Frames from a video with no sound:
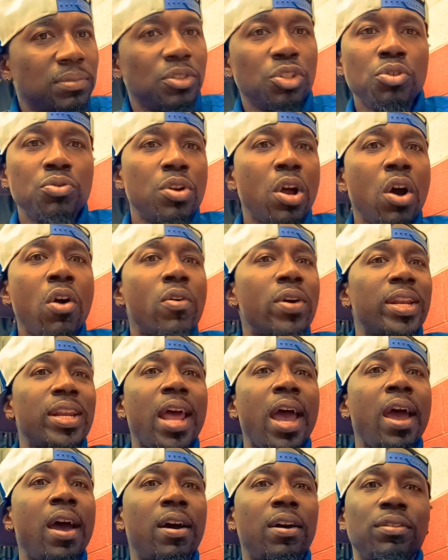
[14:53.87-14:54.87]
You know it
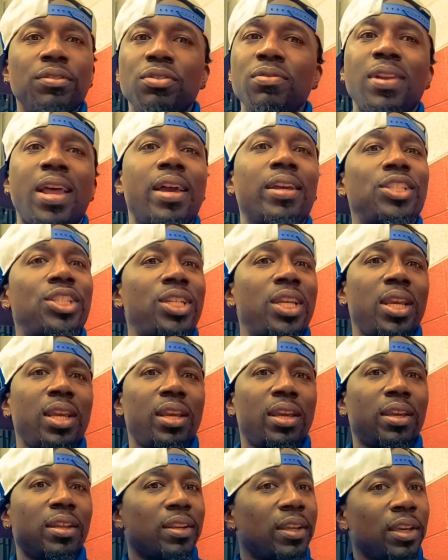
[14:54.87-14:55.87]
now. You like shit.
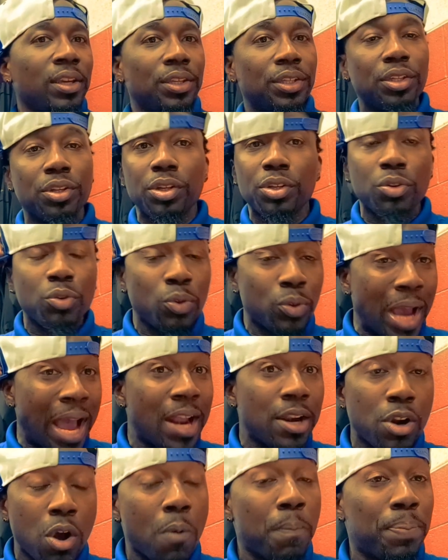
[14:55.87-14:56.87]
You, you
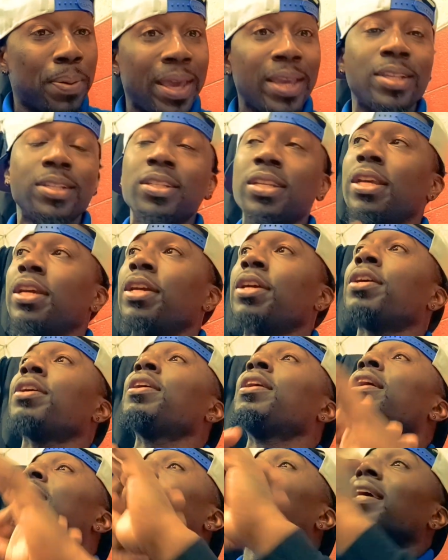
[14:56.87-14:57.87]
got no place
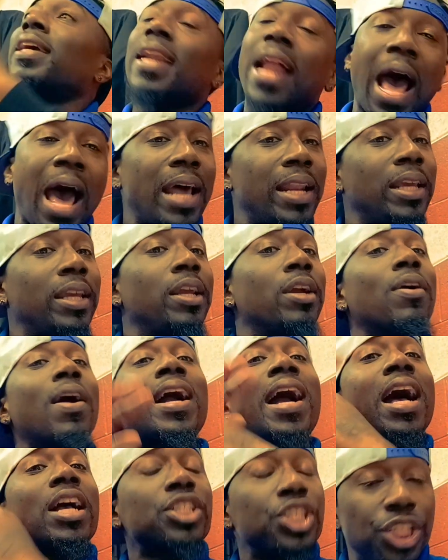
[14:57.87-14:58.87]
here. Get out of here. I
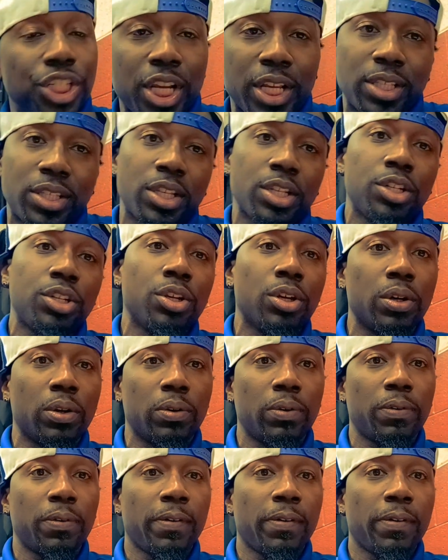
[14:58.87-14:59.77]
got shit to do.